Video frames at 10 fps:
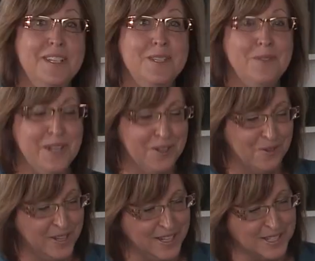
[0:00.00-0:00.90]
easy way to
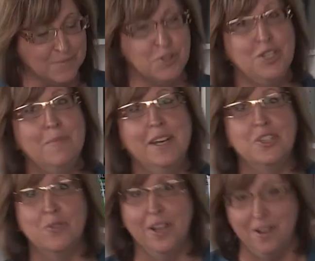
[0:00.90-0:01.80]
create some
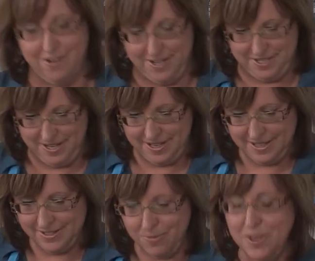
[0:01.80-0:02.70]
geometric art.
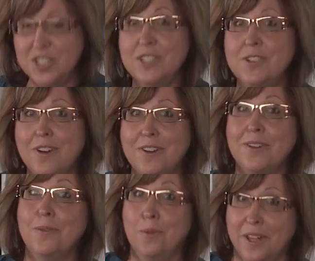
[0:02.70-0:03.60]
We
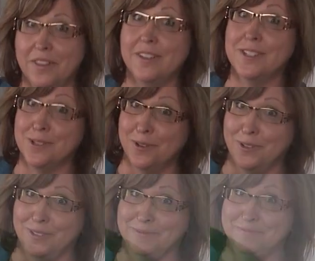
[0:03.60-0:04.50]
start with a circle.